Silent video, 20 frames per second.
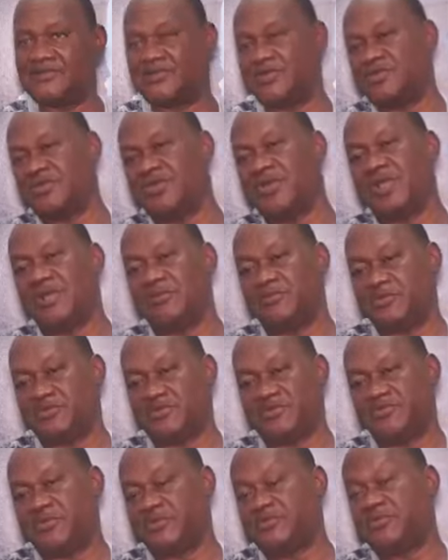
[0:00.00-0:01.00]
So
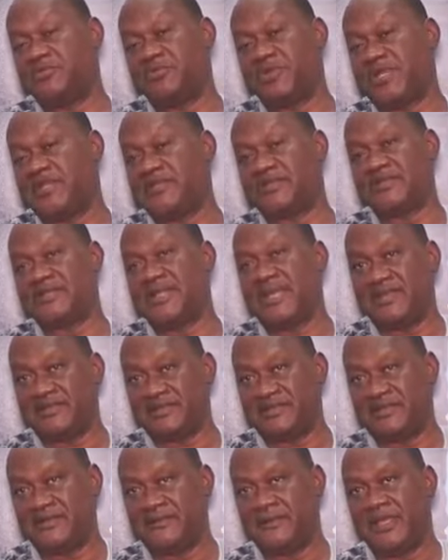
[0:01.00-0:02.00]
most people bled to
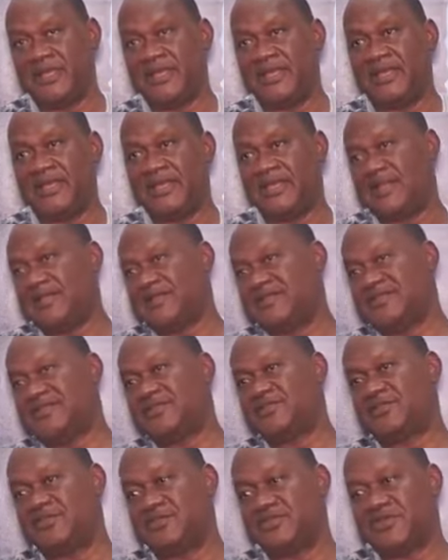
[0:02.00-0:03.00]
death, and I
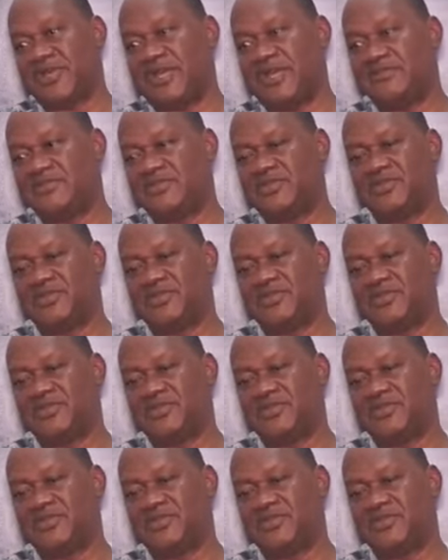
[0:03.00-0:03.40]
still survived.